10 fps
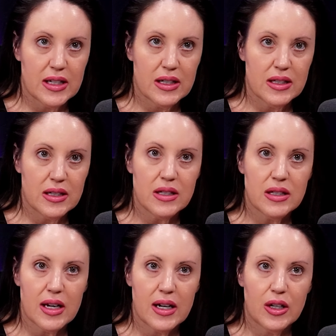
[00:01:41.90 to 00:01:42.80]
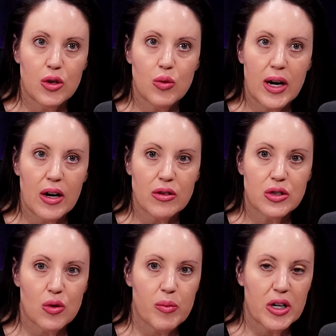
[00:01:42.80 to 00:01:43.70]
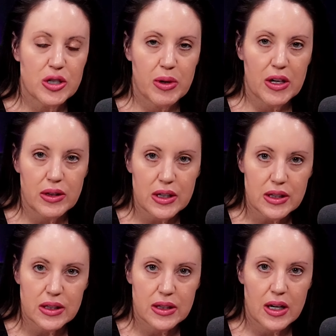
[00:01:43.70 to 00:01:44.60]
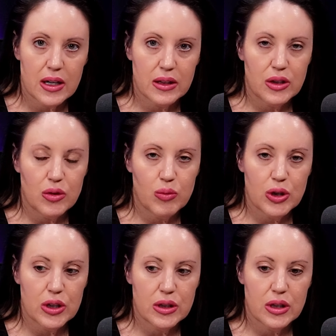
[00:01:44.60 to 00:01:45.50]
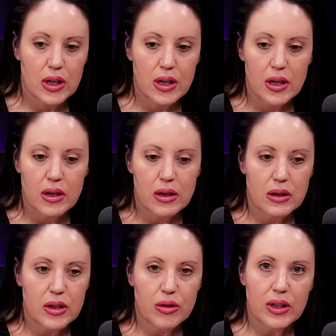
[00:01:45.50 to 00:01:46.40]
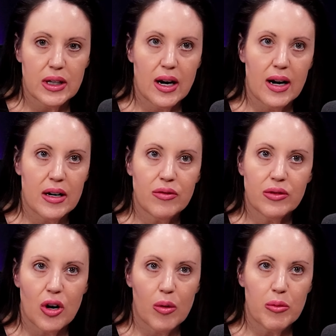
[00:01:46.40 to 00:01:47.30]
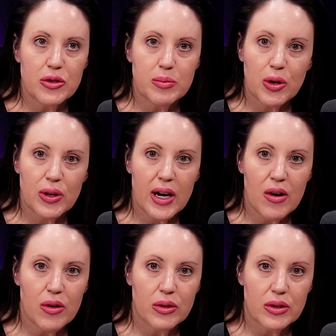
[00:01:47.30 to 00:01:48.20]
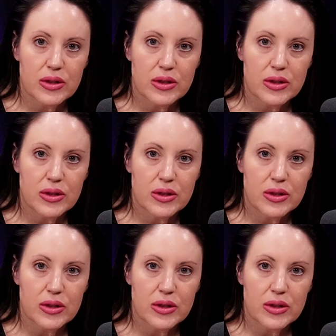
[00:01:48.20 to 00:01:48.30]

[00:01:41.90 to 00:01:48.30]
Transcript: This is like you care so much about this that you would literally kind of almost burn out.